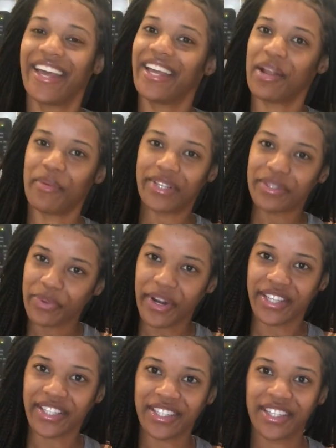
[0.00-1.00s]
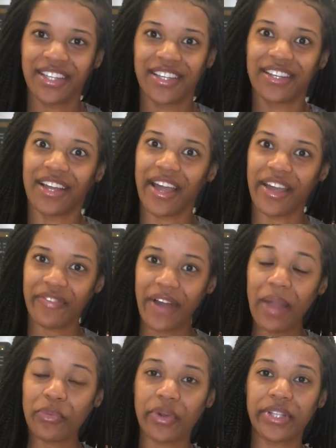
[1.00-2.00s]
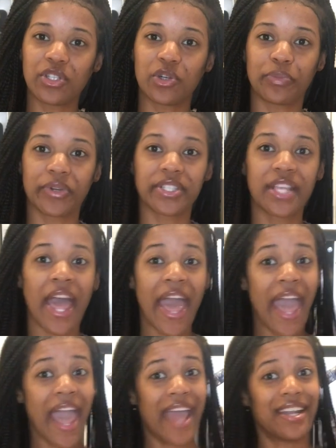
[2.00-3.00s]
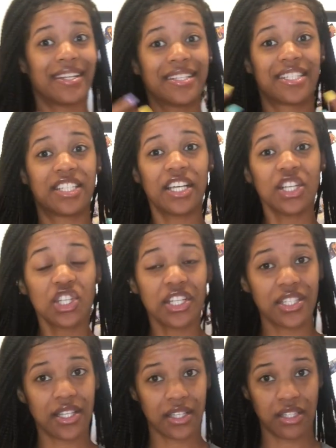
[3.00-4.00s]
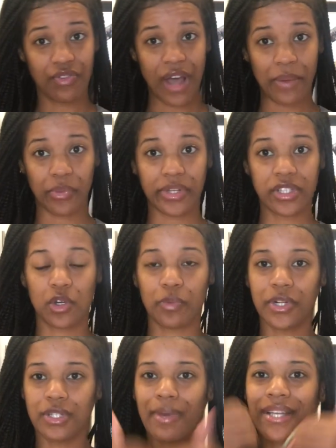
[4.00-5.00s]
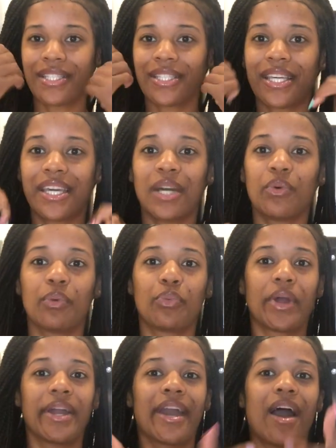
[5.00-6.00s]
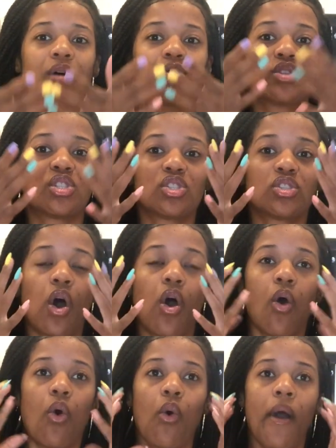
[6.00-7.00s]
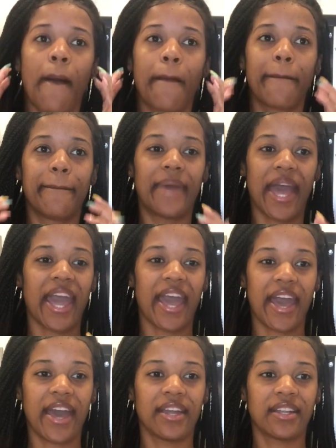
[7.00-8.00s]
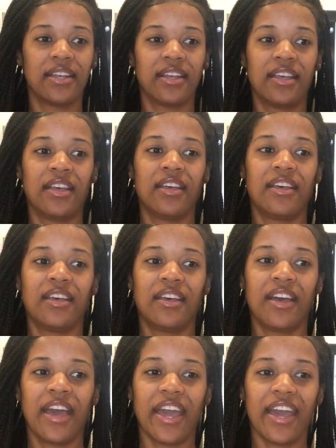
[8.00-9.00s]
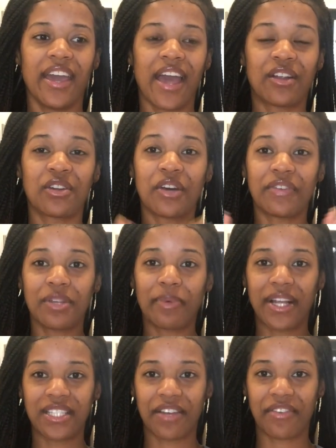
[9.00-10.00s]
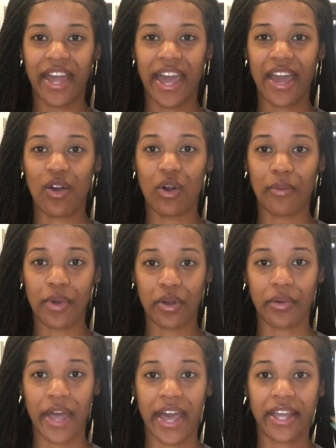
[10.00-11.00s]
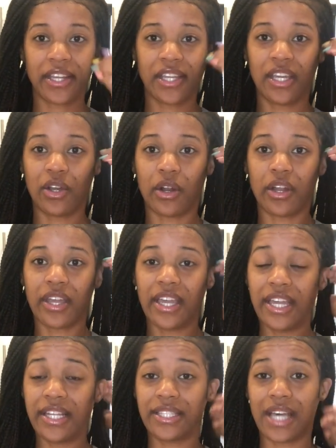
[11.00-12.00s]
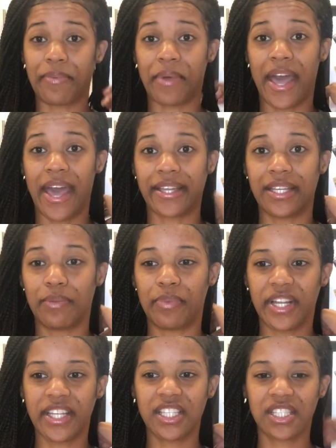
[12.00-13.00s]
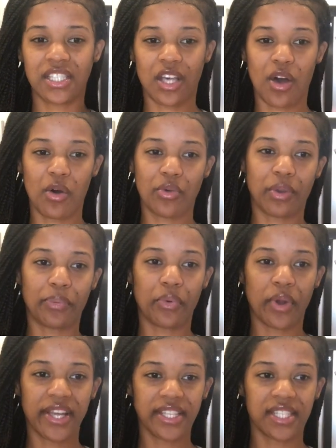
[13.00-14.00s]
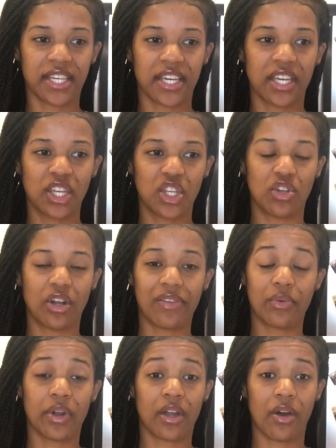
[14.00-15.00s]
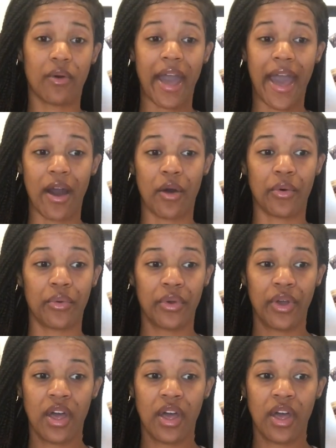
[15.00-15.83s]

And I wasn't pregnant. I had fibroid tumors. And in addition to these fibroid tumors, my skin would break out so bad. And I don't know if anybody's ever had hormonal acne or any type of acne, but it's so depressing. You don't even want to go out.